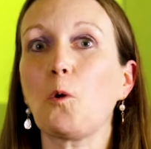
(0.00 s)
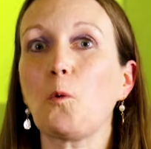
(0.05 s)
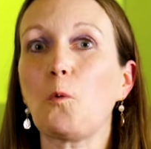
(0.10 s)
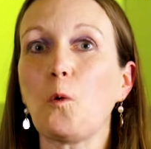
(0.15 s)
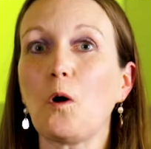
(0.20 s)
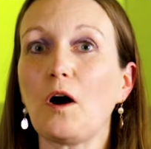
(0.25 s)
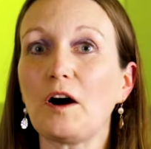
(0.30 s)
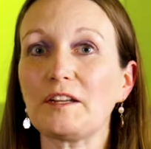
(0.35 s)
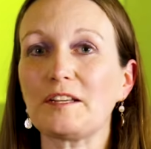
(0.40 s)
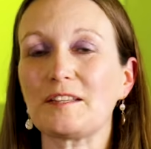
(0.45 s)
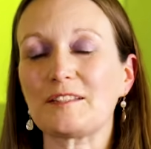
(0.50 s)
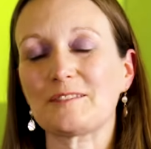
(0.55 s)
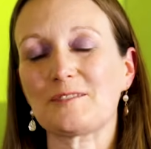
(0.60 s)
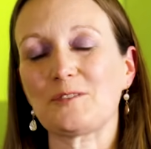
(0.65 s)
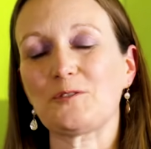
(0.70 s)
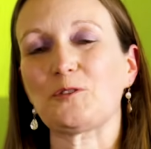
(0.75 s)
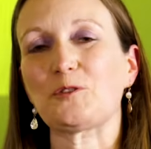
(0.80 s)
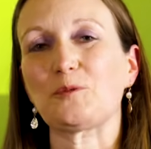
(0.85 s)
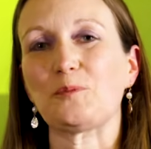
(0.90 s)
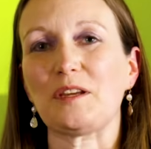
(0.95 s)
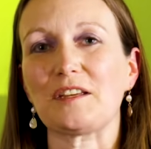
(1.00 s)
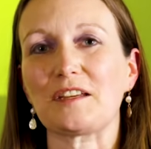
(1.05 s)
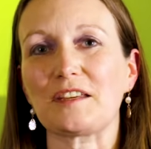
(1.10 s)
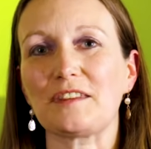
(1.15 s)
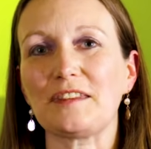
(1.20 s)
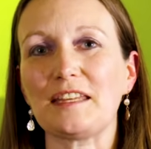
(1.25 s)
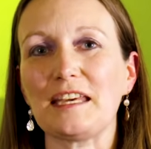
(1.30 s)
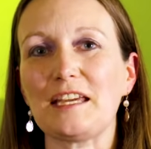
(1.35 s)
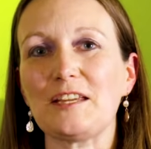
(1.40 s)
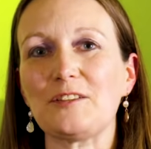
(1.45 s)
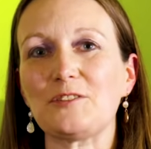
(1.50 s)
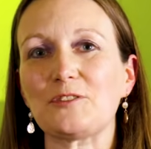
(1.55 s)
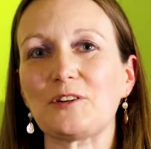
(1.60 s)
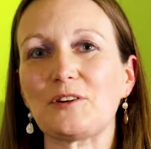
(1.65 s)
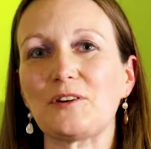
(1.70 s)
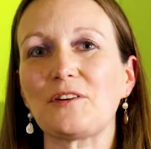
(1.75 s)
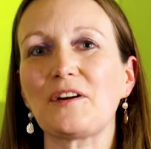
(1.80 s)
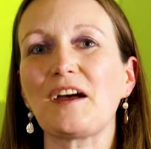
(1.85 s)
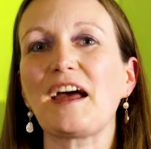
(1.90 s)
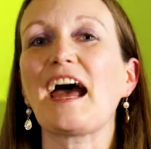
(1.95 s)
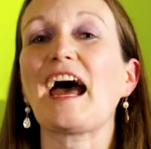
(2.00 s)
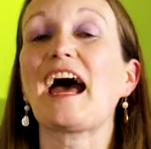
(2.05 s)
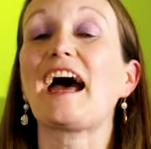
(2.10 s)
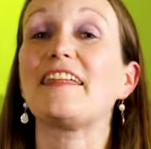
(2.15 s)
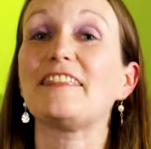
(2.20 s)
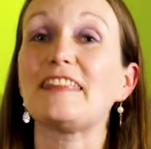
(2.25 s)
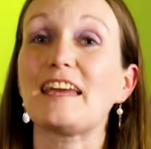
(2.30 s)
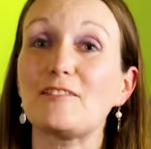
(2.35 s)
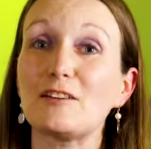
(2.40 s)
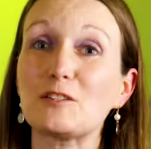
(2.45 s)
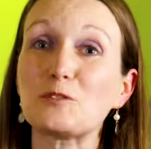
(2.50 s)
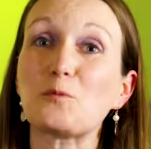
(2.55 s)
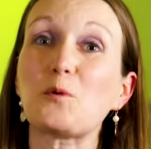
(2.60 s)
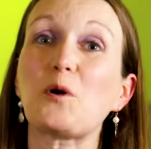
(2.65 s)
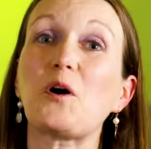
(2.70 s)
1 at Salisbury Cathedral, and there is